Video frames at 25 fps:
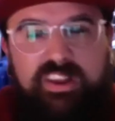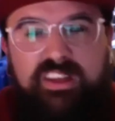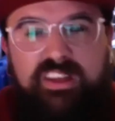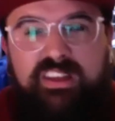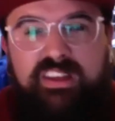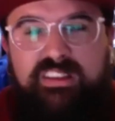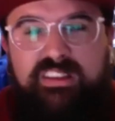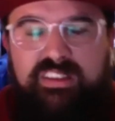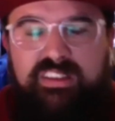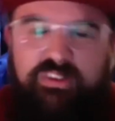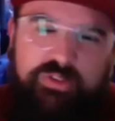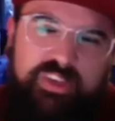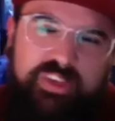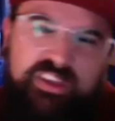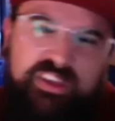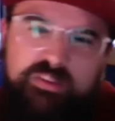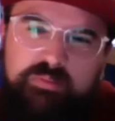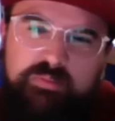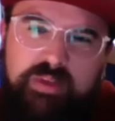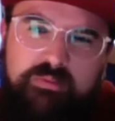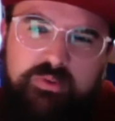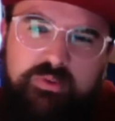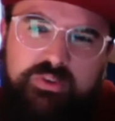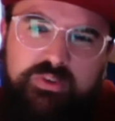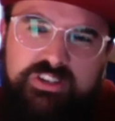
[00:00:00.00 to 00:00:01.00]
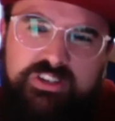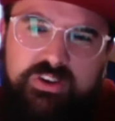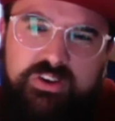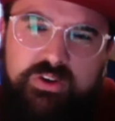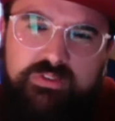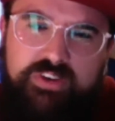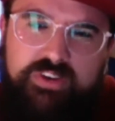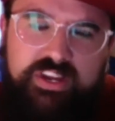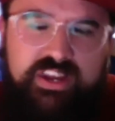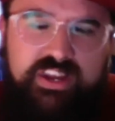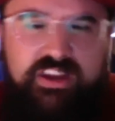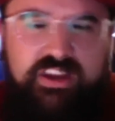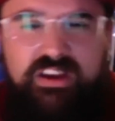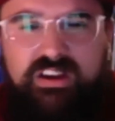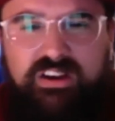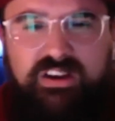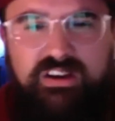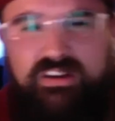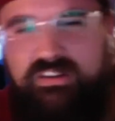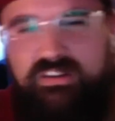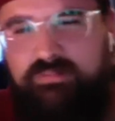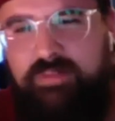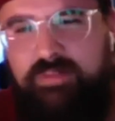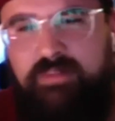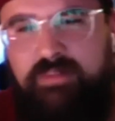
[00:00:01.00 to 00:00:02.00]
you think maybe we should go over
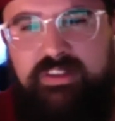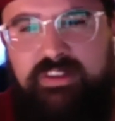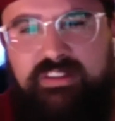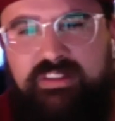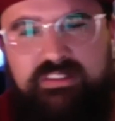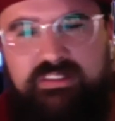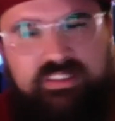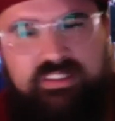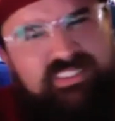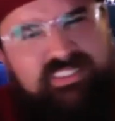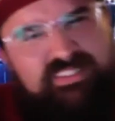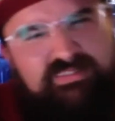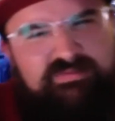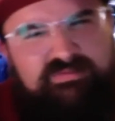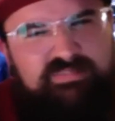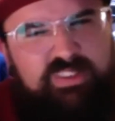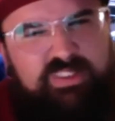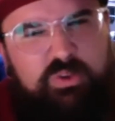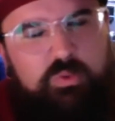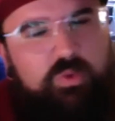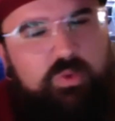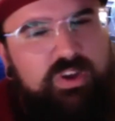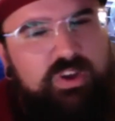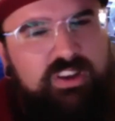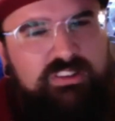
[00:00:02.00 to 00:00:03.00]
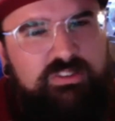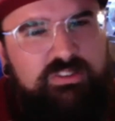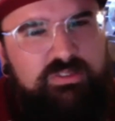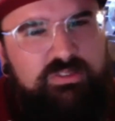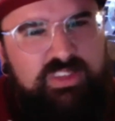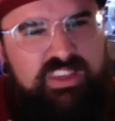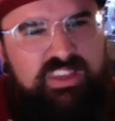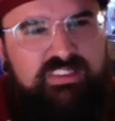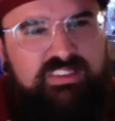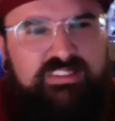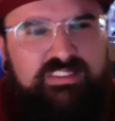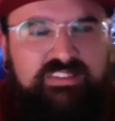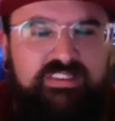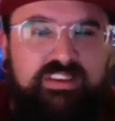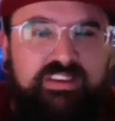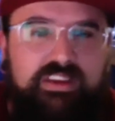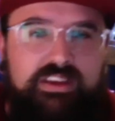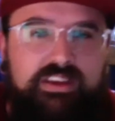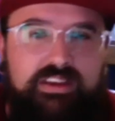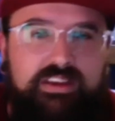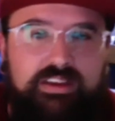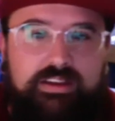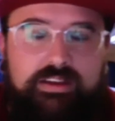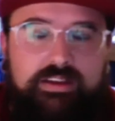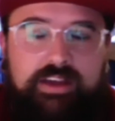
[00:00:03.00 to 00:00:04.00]
here? Maybe do you want to do this?
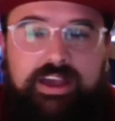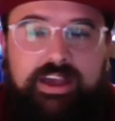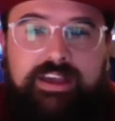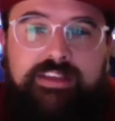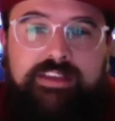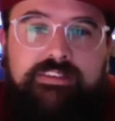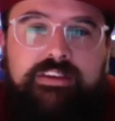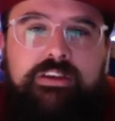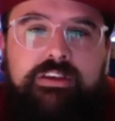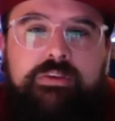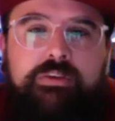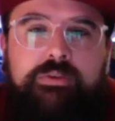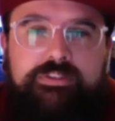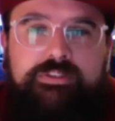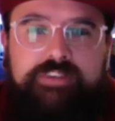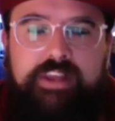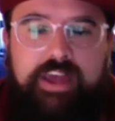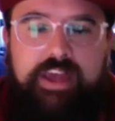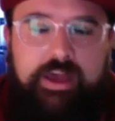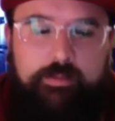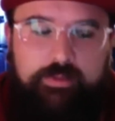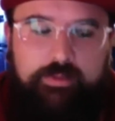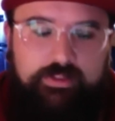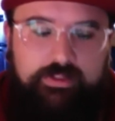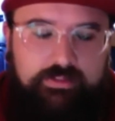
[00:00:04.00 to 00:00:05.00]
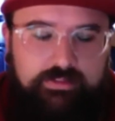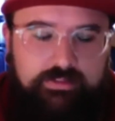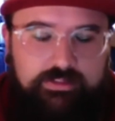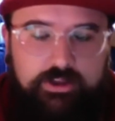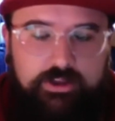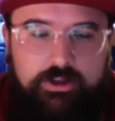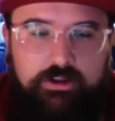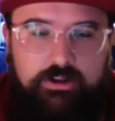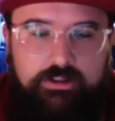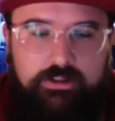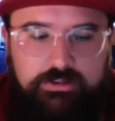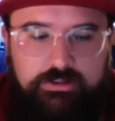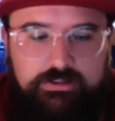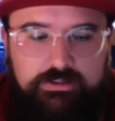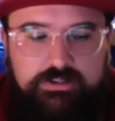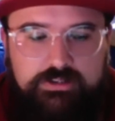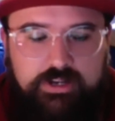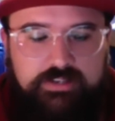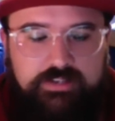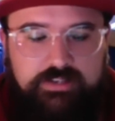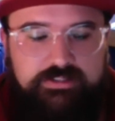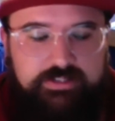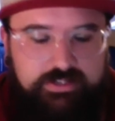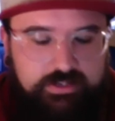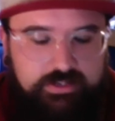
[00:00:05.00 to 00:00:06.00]
I can tell you what's going to happen. They're going to lose
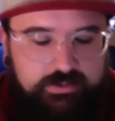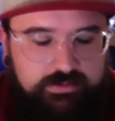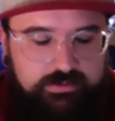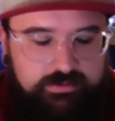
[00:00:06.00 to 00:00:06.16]
trust in you.